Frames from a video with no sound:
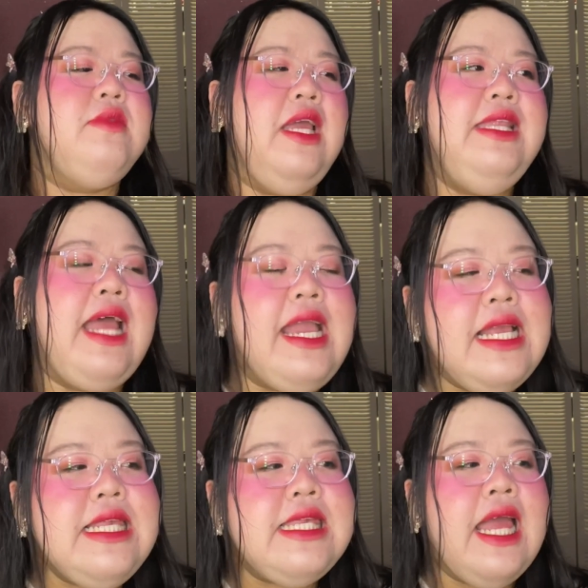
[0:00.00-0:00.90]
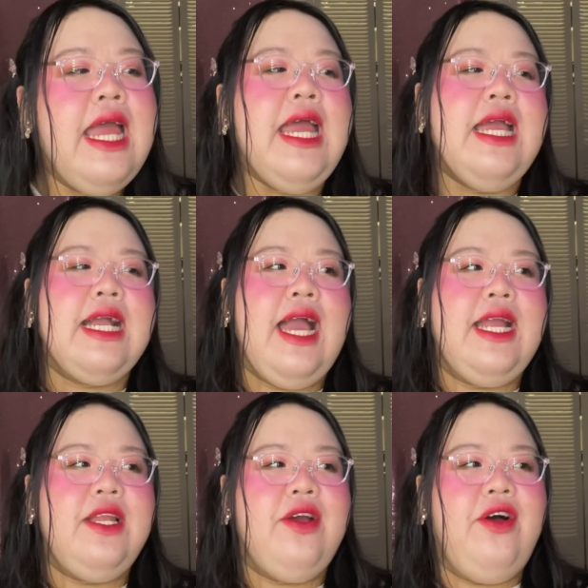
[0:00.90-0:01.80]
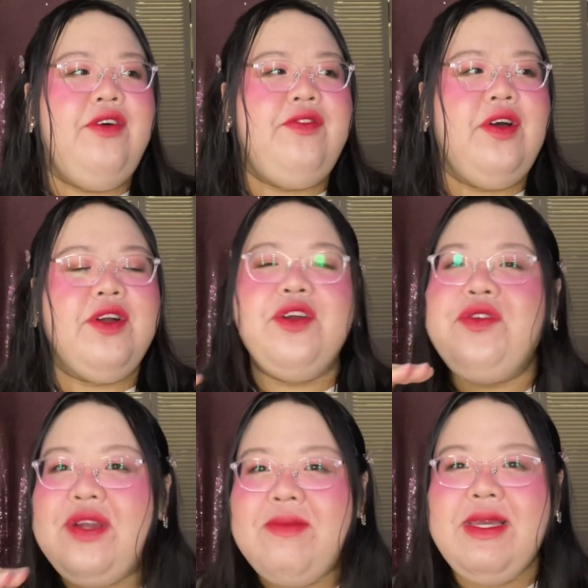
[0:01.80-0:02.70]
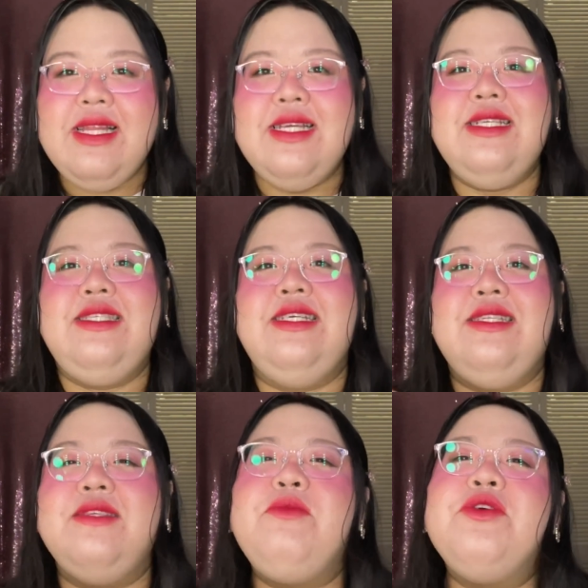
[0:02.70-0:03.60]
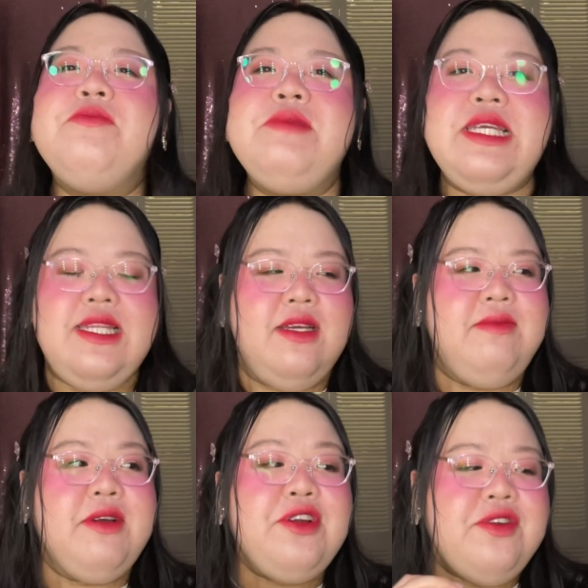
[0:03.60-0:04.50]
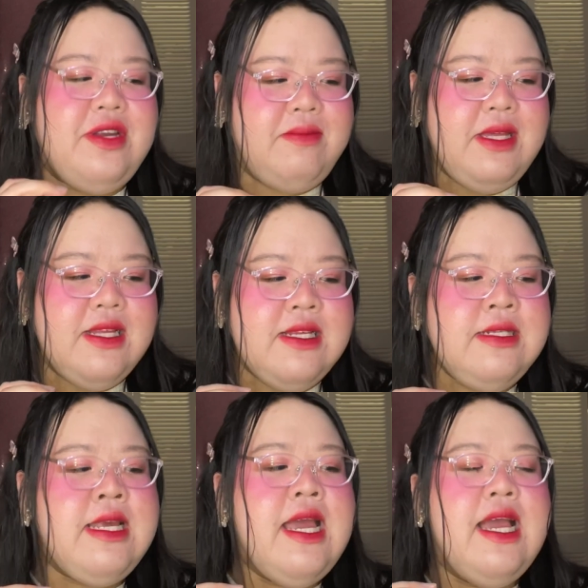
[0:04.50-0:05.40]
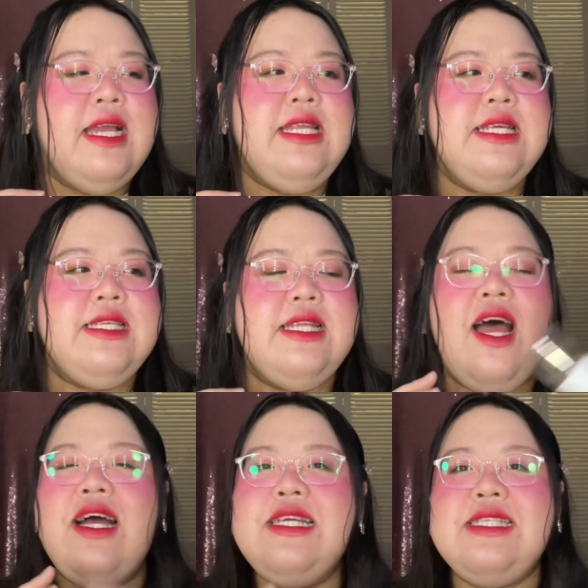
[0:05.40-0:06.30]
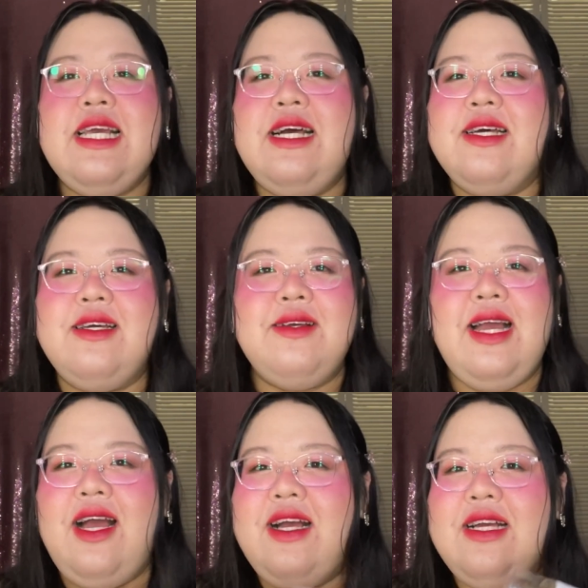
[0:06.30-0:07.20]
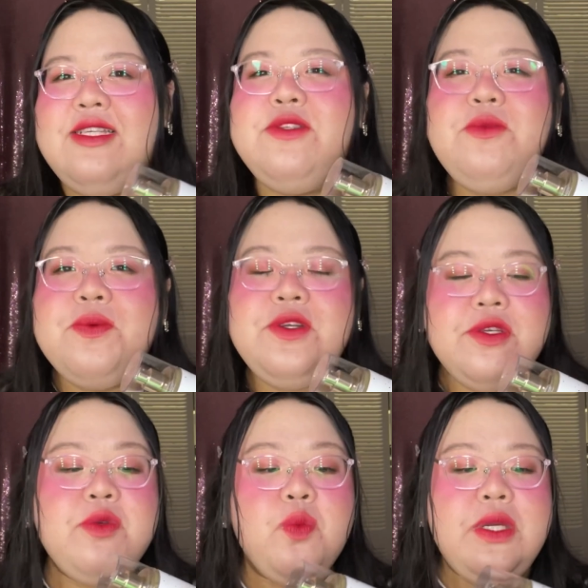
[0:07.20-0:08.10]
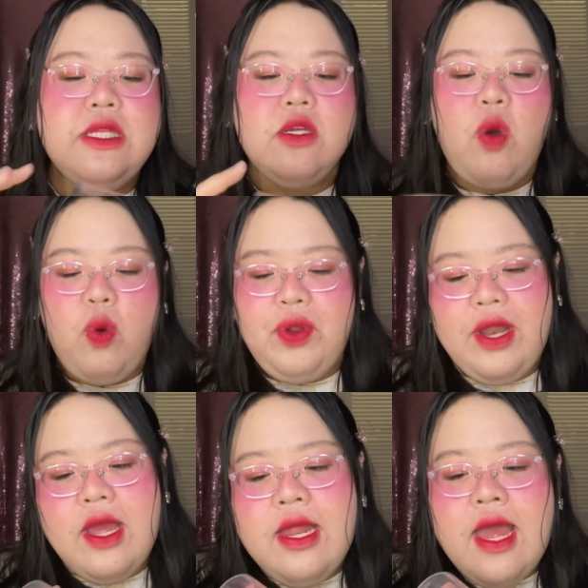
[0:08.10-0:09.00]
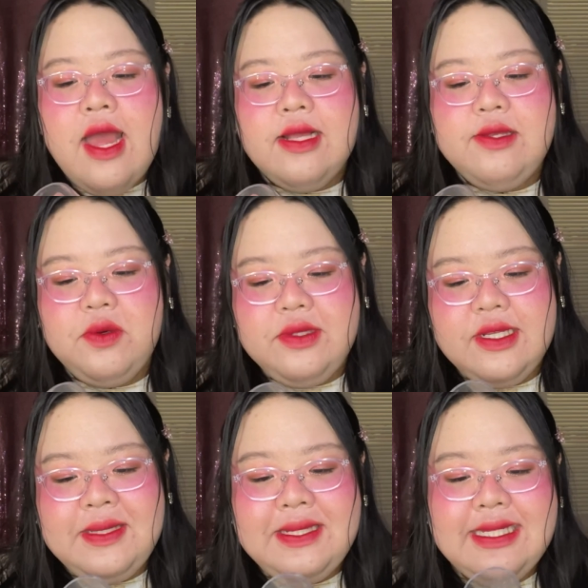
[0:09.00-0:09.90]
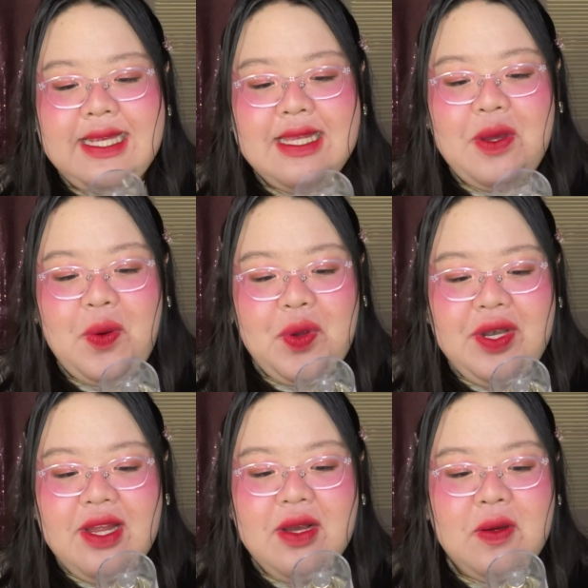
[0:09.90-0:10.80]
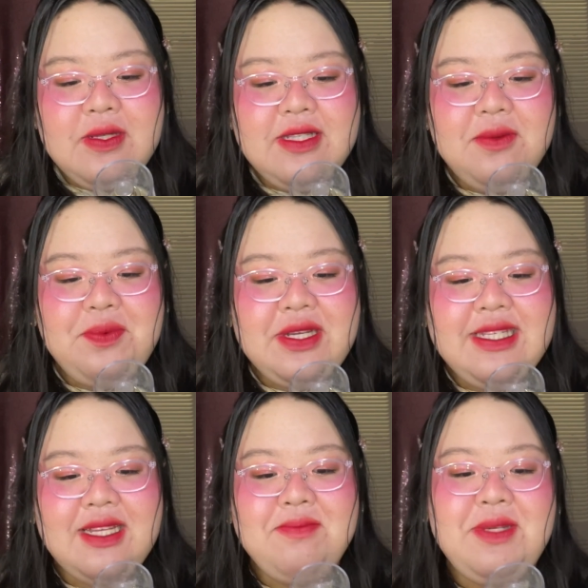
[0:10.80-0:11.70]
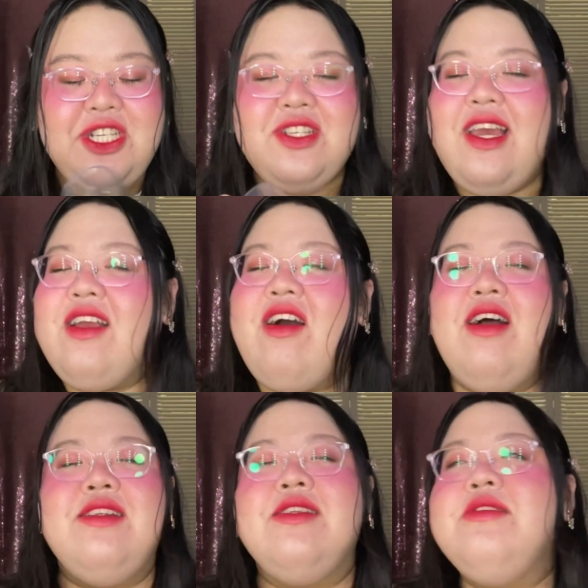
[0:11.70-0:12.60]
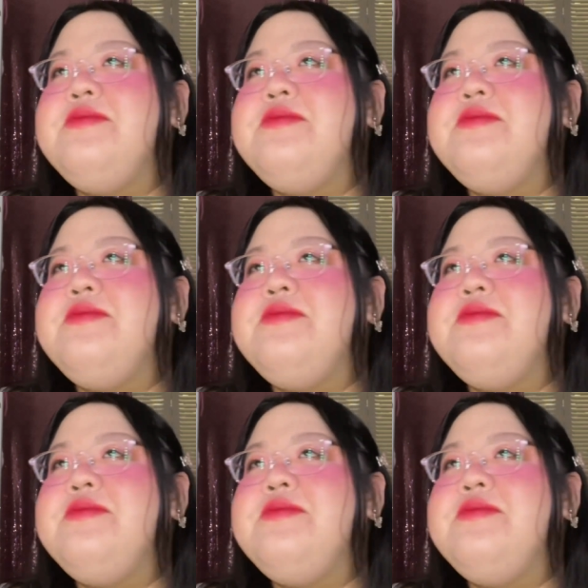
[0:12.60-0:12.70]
nice kind of a creaminess. It's more medium creaminess. It is not a super sweet coconut. So this one, it says coconut, coastal breeze, and beachside cotton.